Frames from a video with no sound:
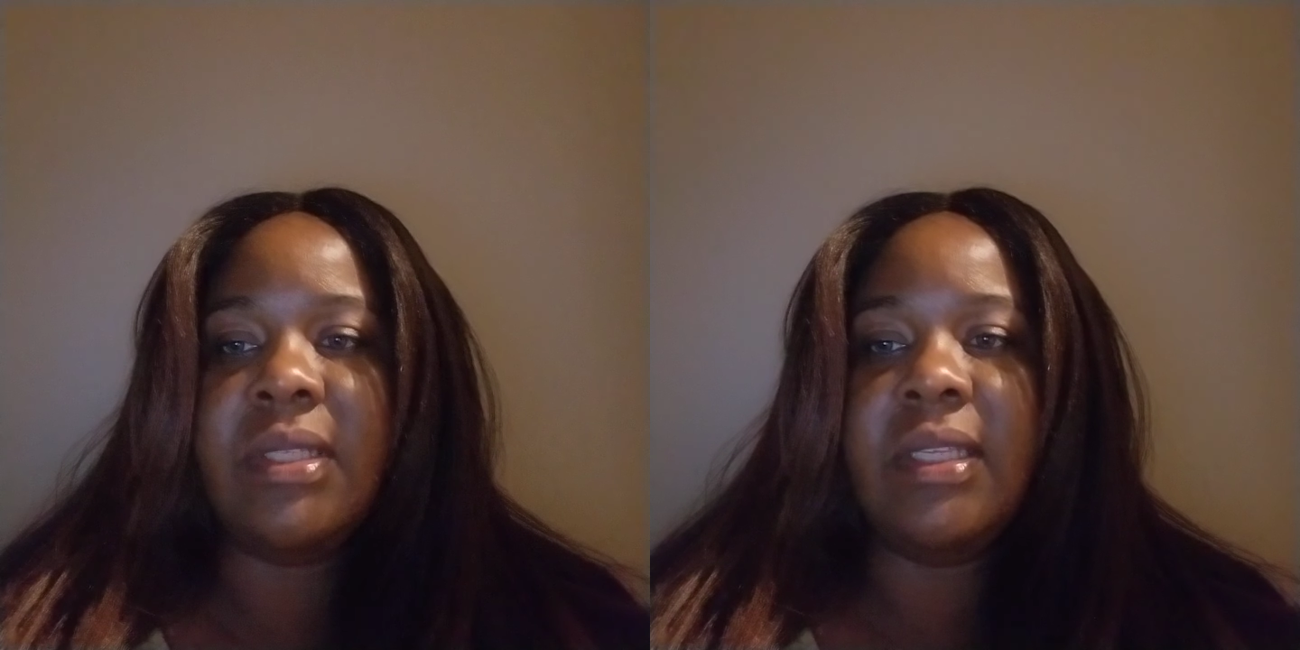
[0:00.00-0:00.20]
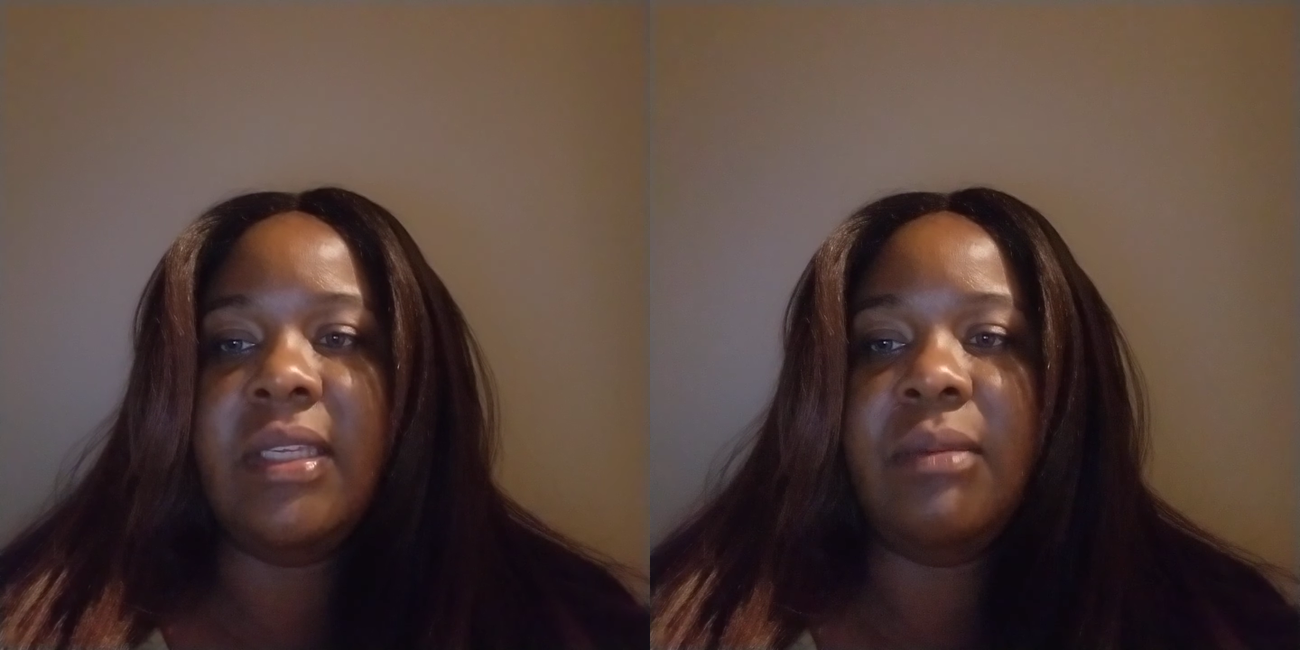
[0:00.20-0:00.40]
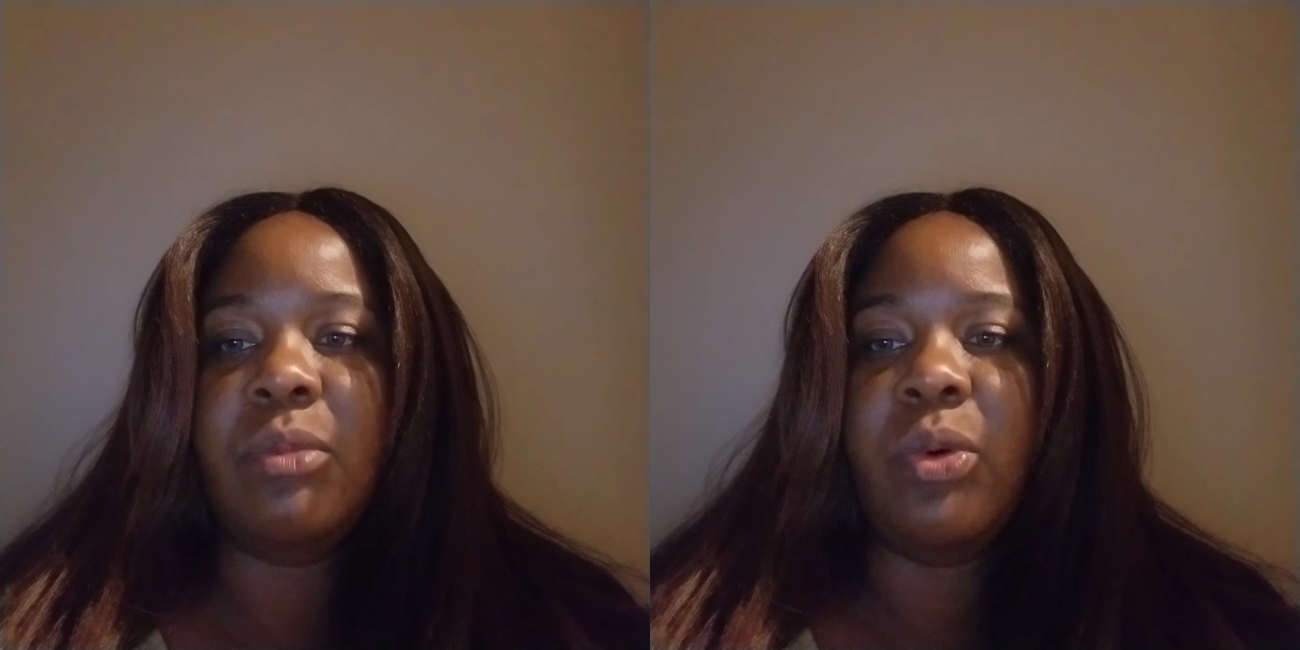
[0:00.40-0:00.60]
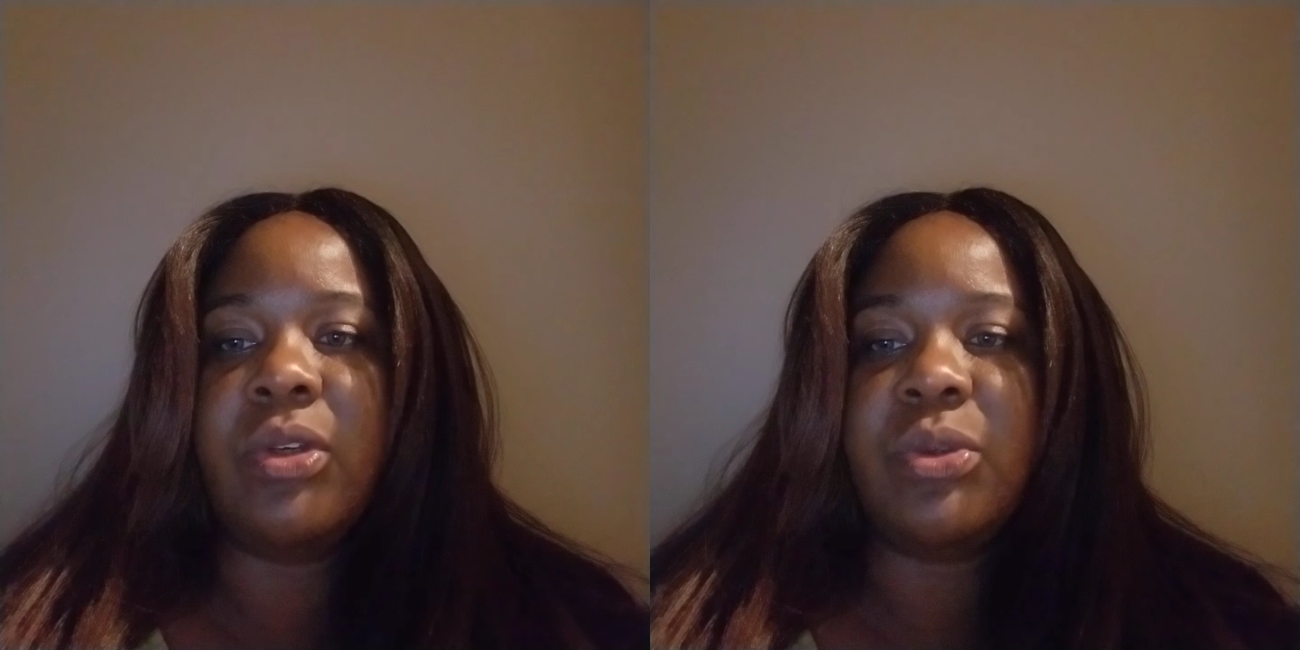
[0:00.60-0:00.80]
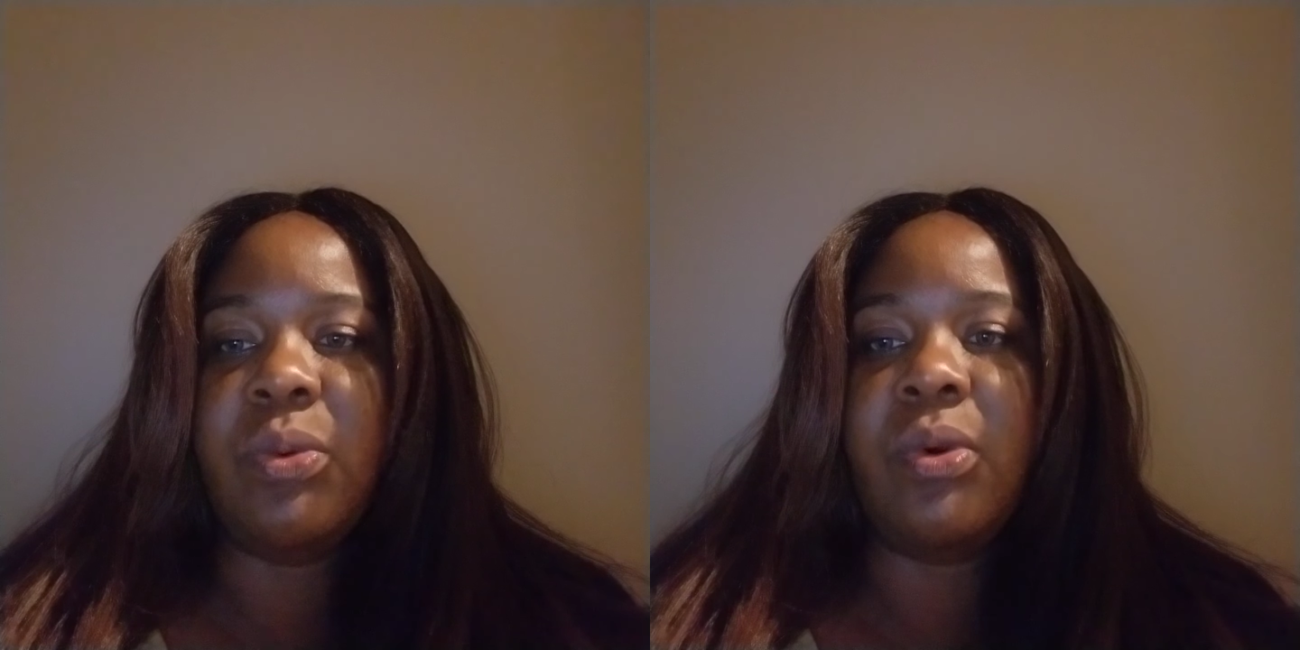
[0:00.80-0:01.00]
lean
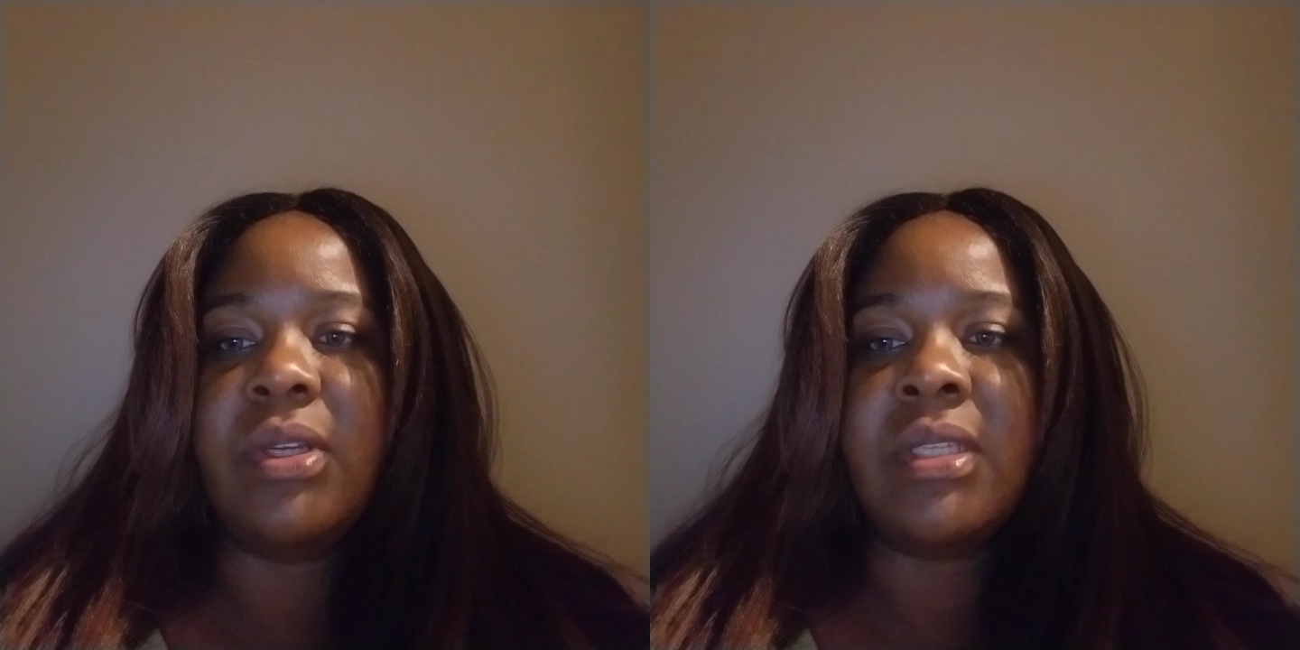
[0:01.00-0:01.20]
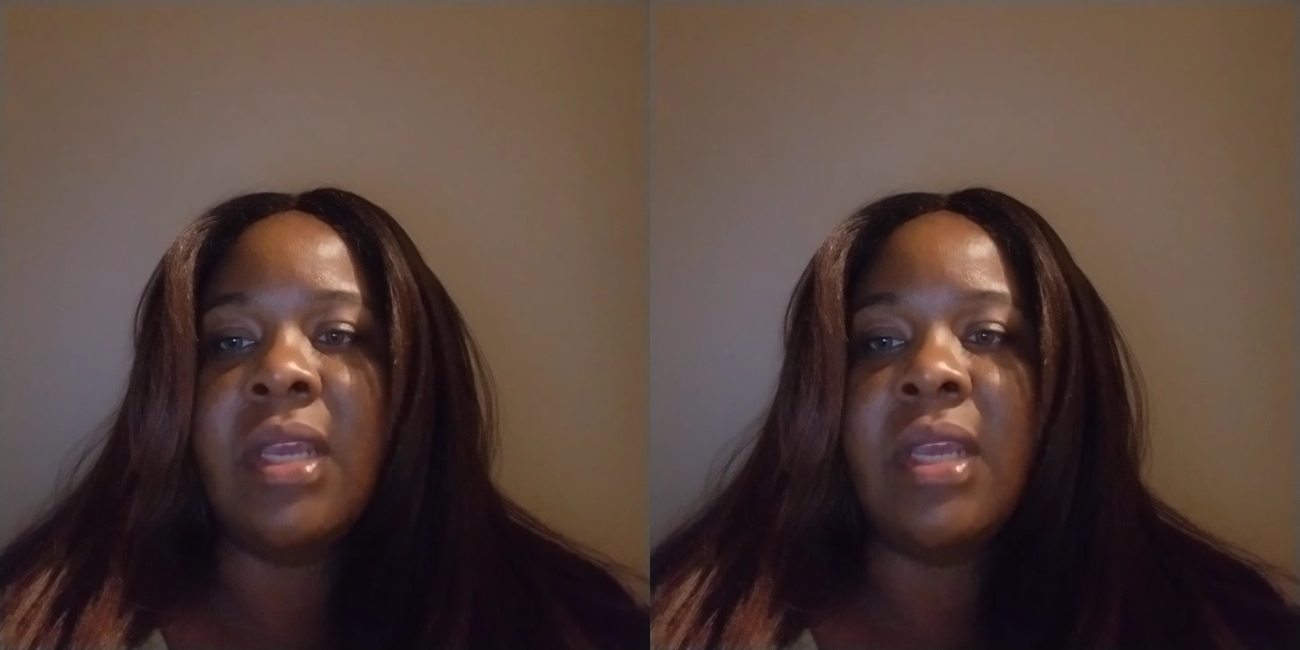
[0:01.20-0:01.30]
more towards